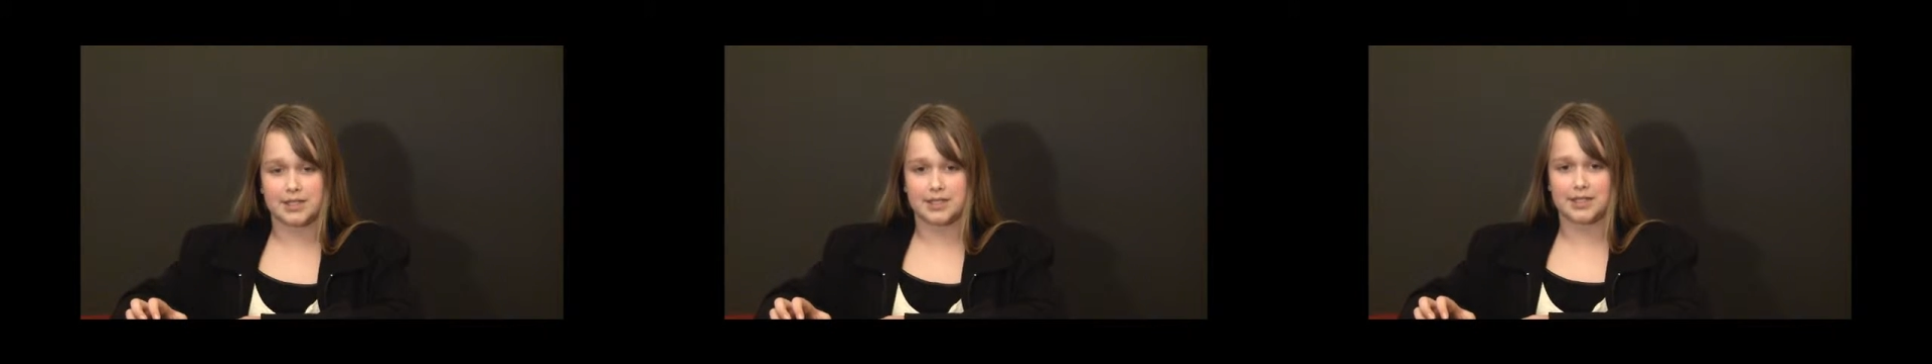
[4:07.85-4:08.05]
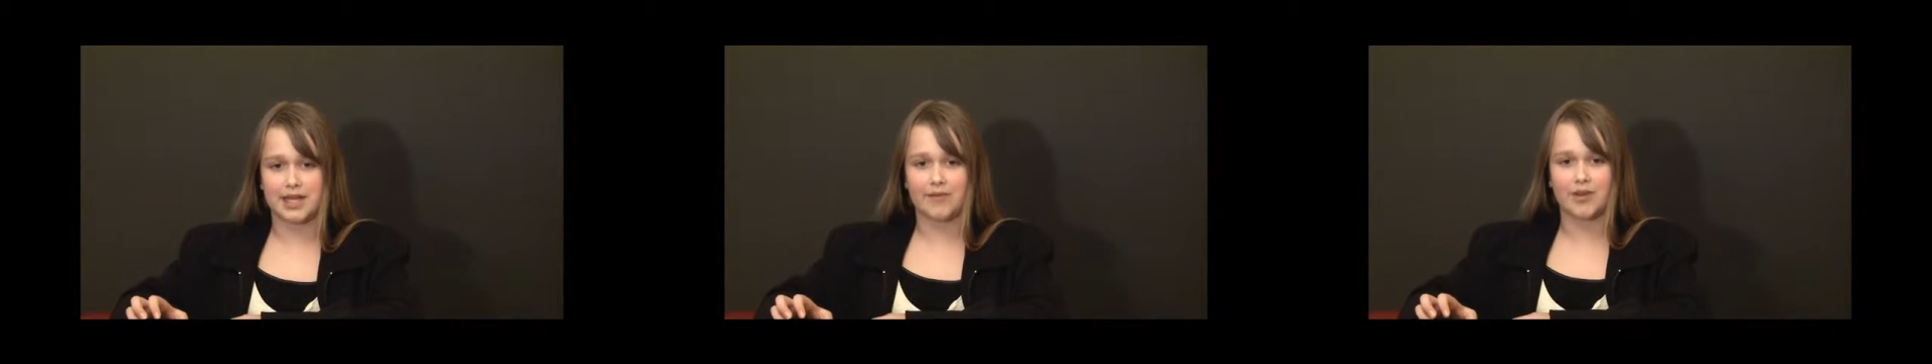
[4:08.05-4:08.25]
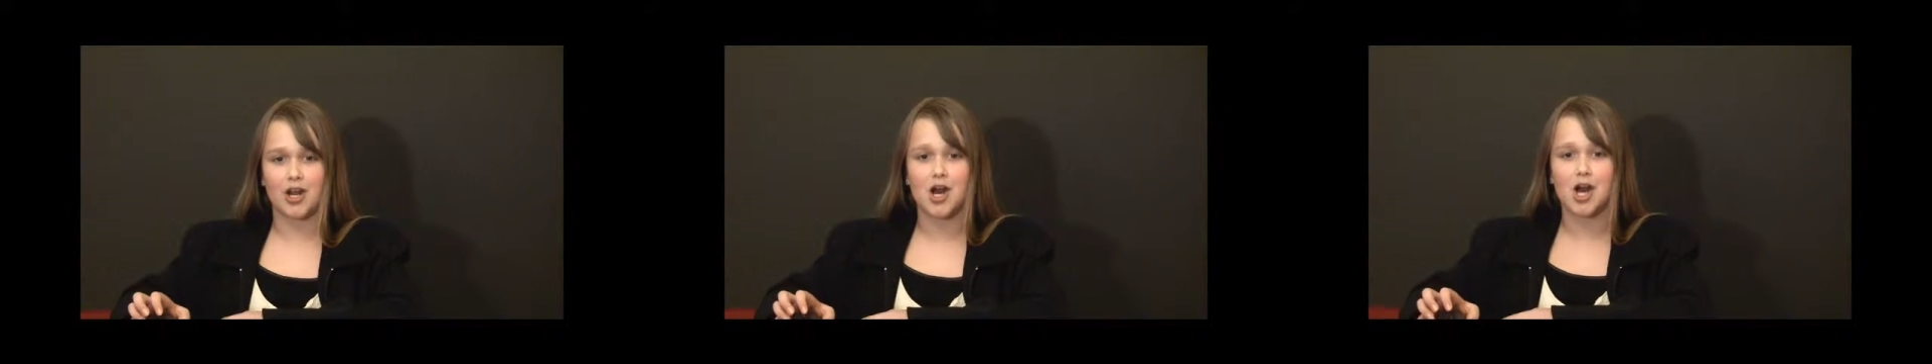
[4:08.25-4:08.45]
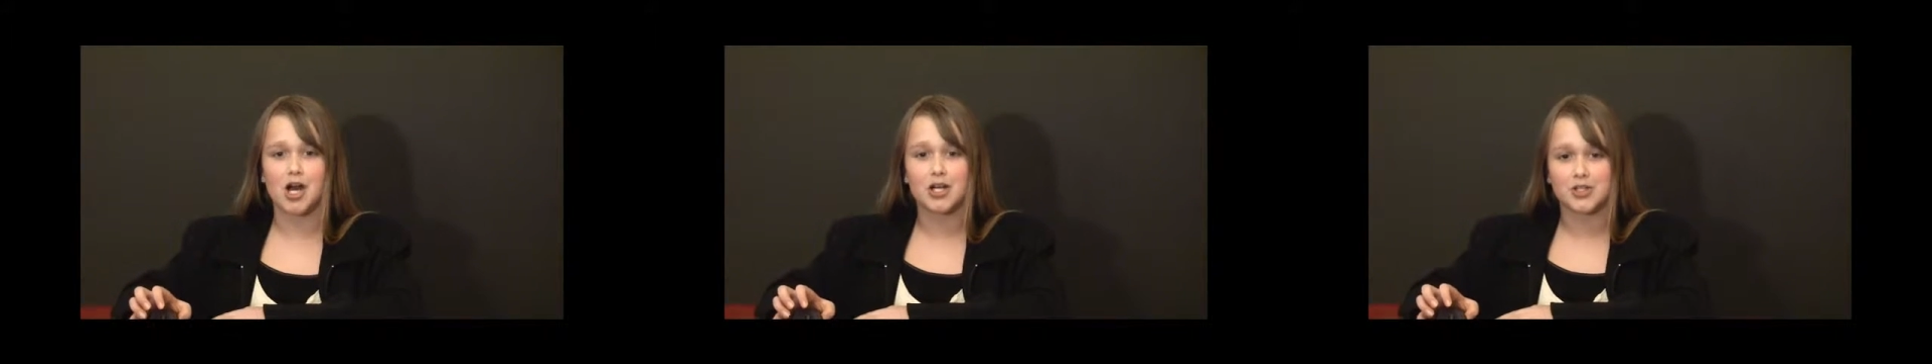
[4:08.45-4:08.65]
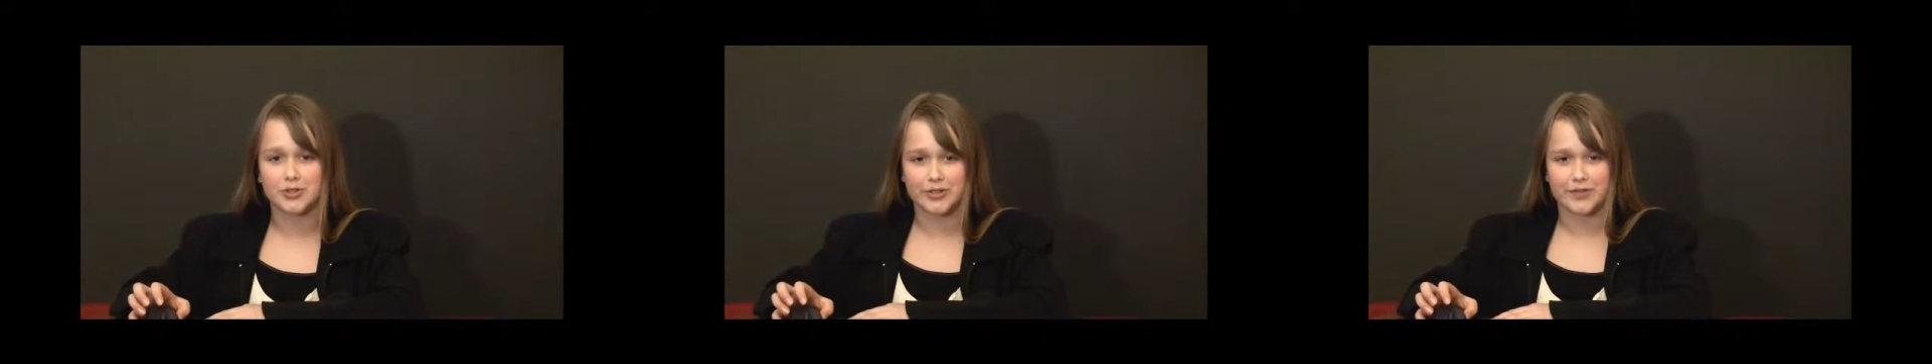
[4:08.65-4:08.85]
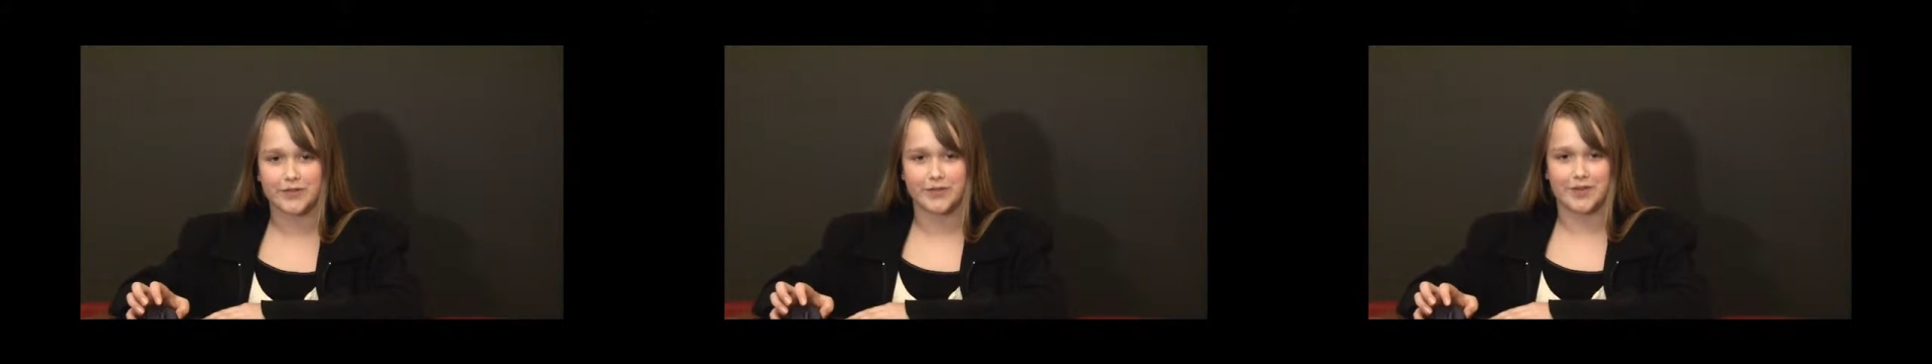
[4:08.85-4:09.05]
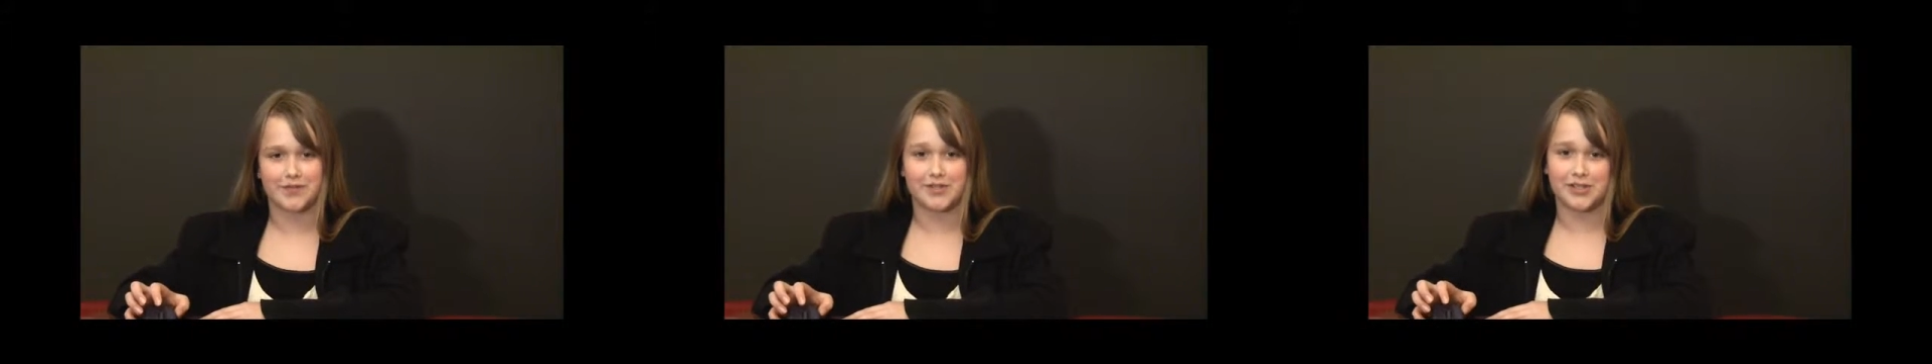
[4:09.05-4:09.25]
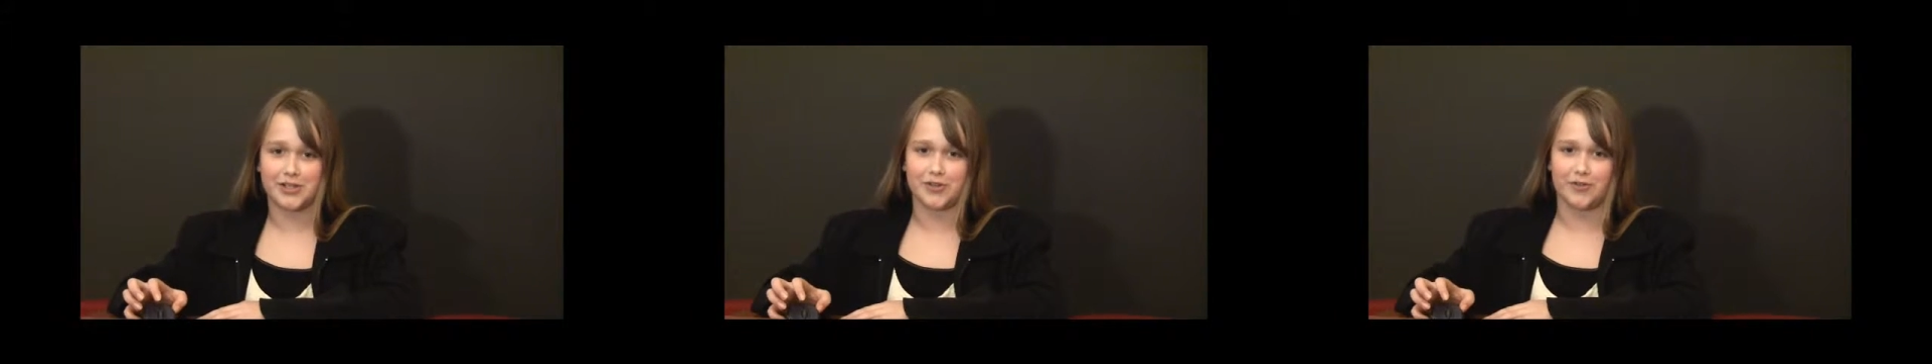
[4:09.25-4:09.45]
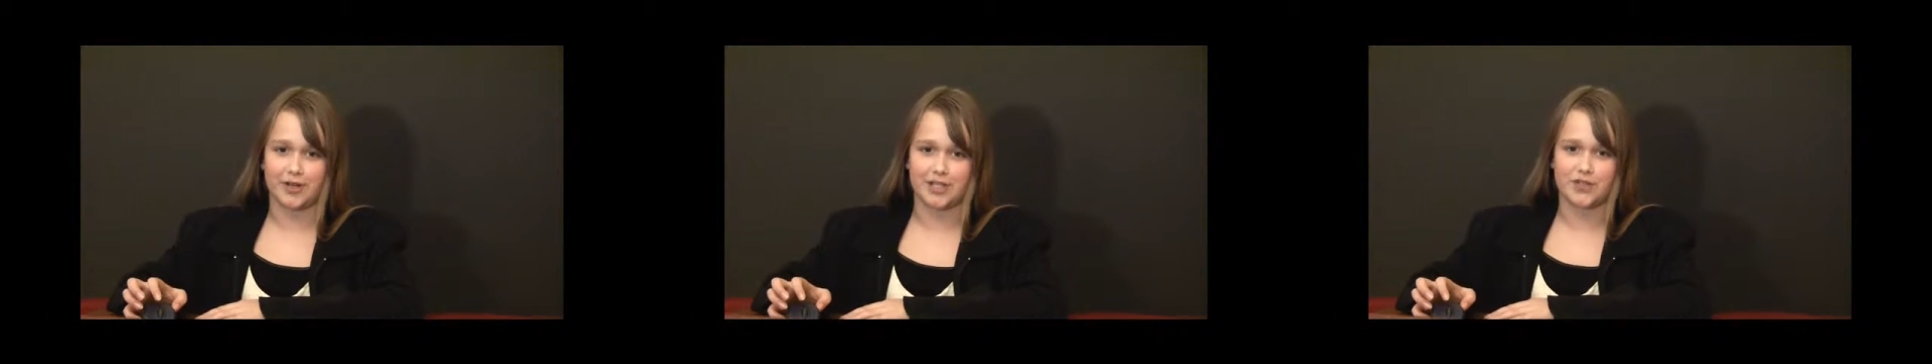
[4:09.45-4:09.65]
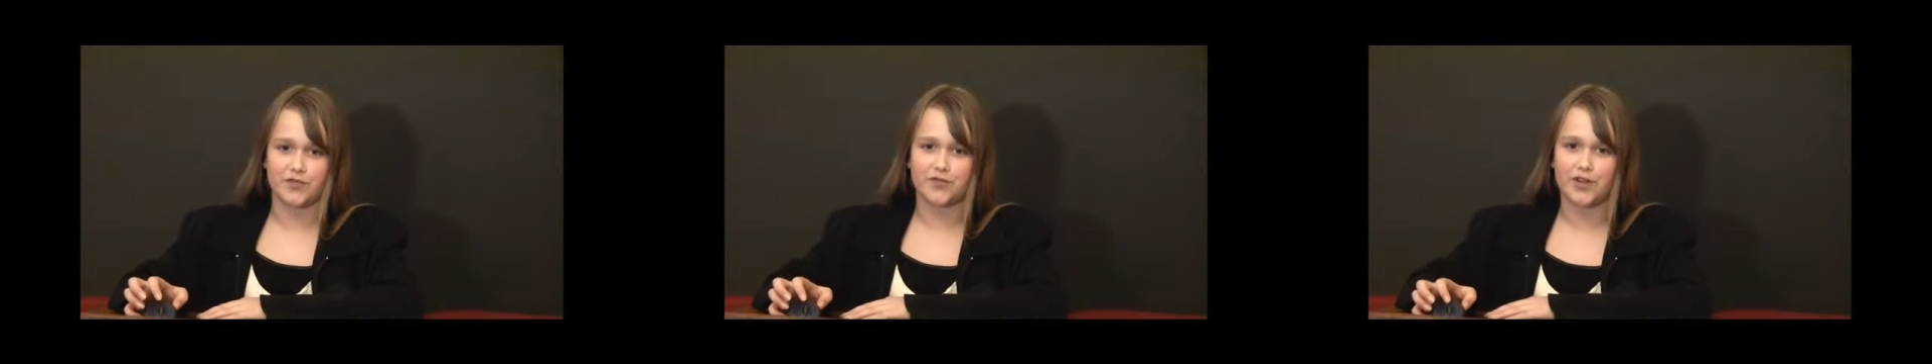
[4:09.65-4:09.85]
to 750
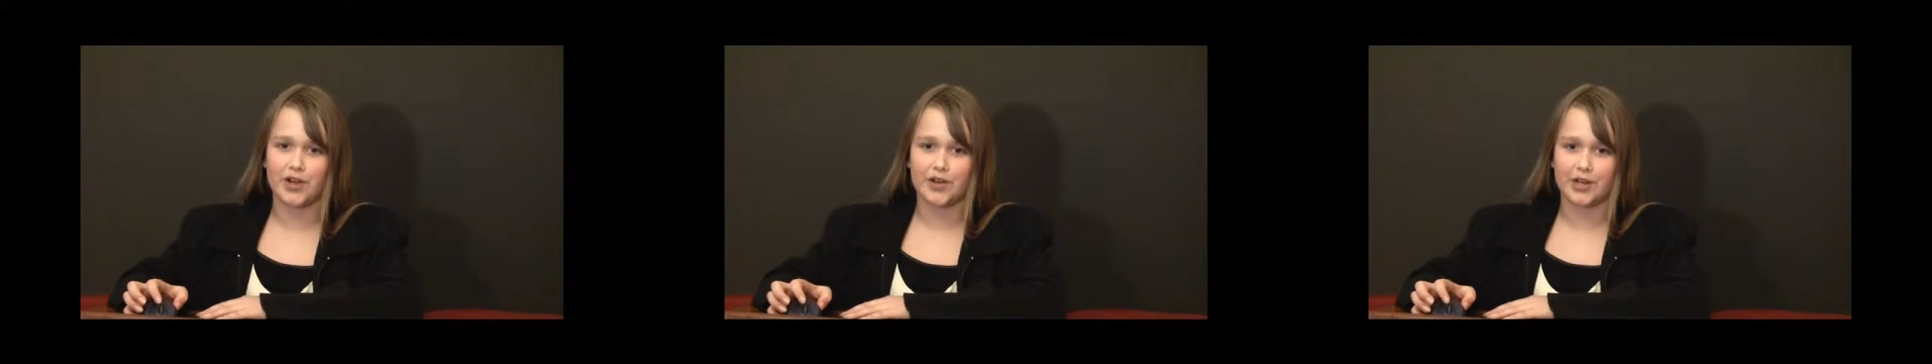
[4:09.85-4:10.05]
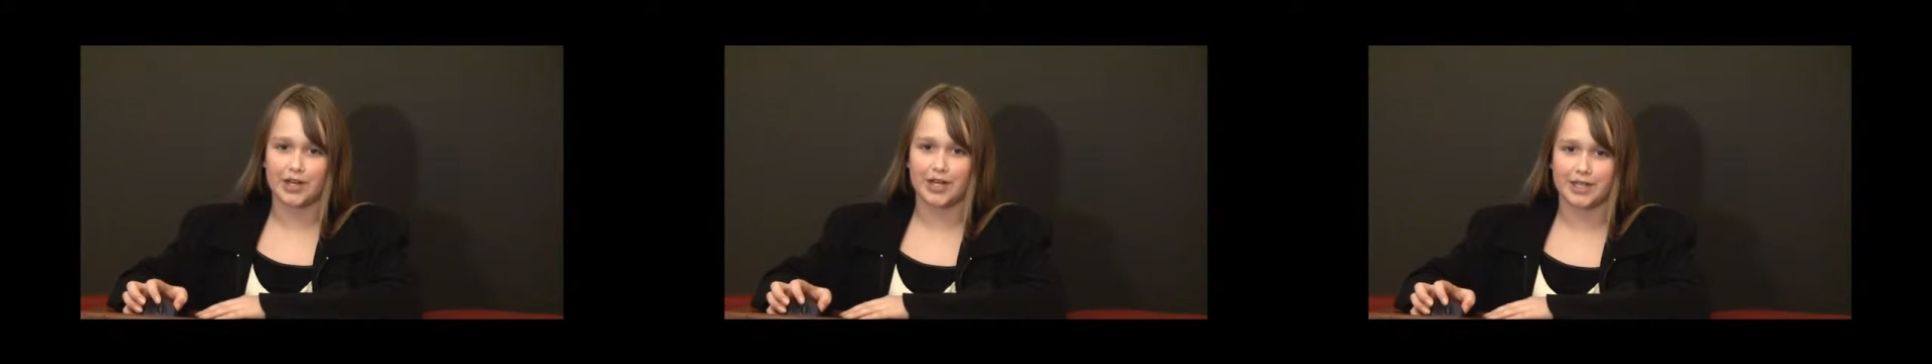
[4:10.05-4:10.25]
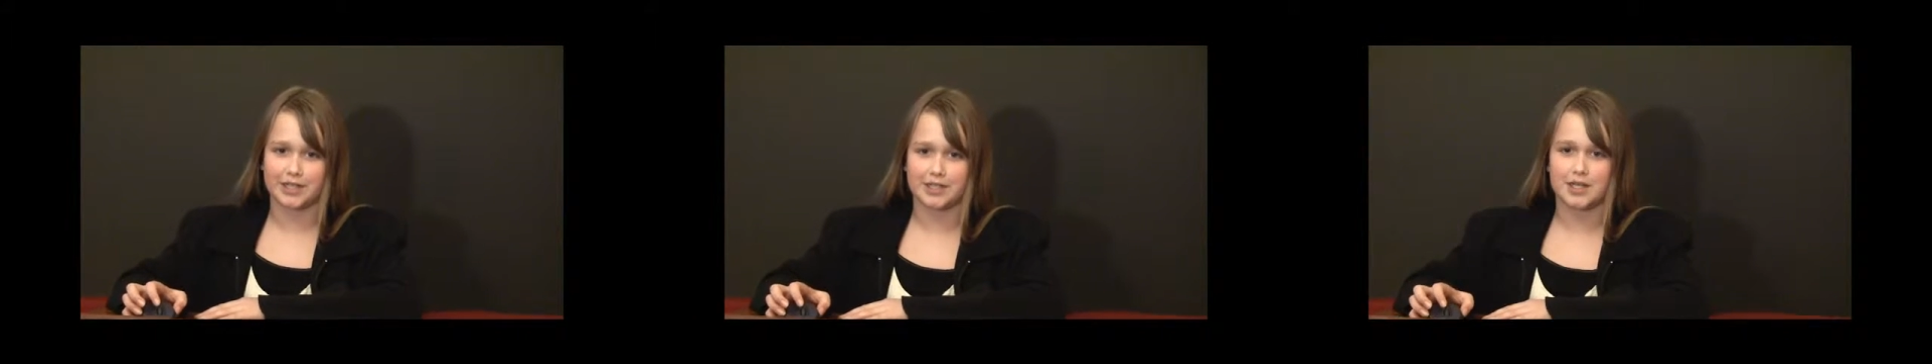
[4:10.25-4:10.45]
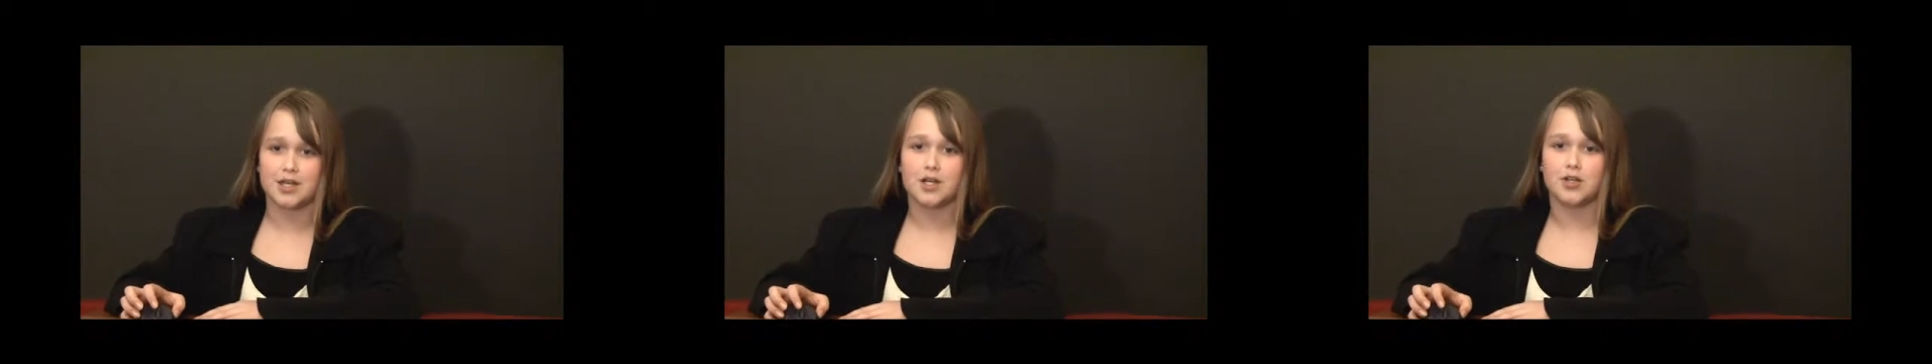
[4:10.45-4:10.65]
degrees Fahrenheit